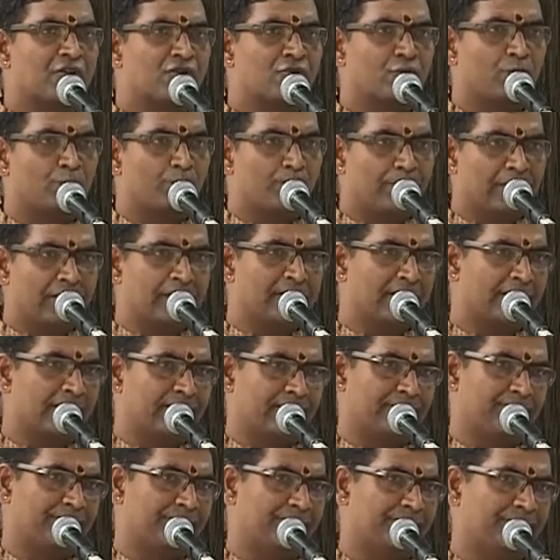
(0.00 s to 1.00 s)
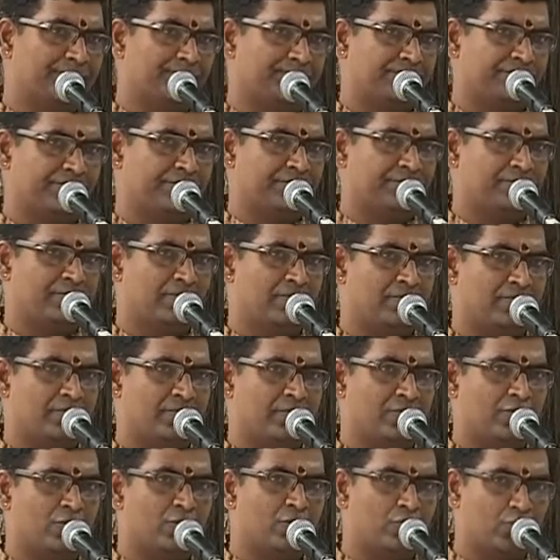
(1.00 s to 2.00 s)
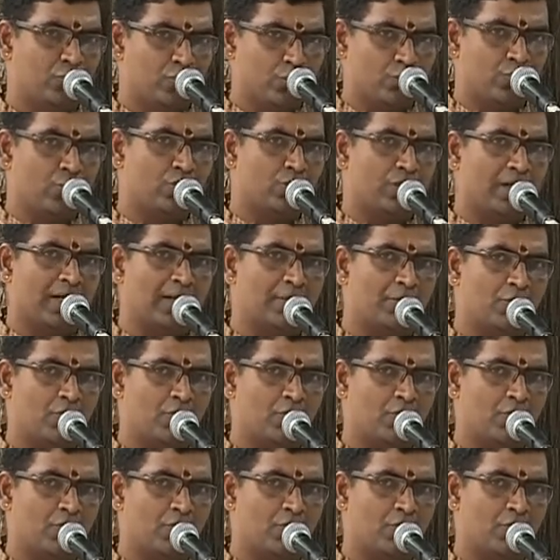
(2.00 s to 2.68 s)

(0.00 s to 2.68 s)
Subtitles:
to build, to do a